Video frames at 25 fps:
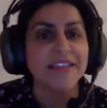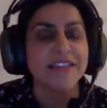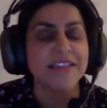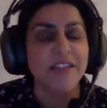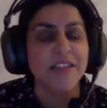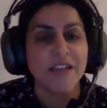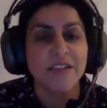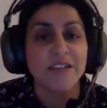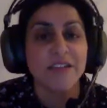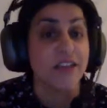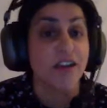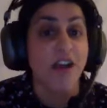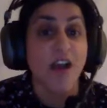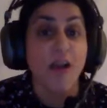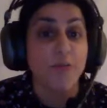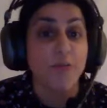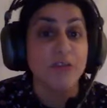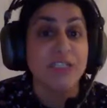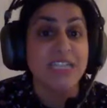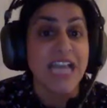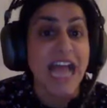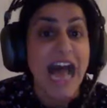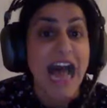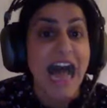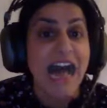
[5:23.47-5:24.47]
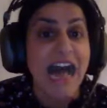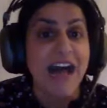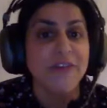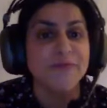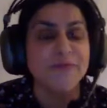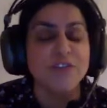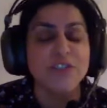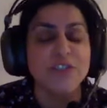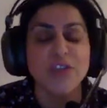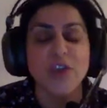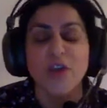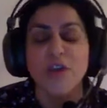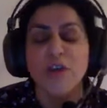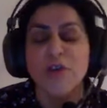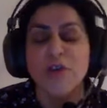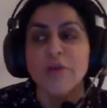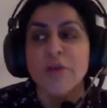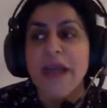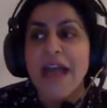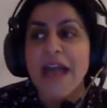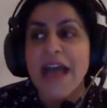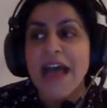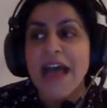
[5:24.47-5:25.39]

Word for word: that, that I would have. So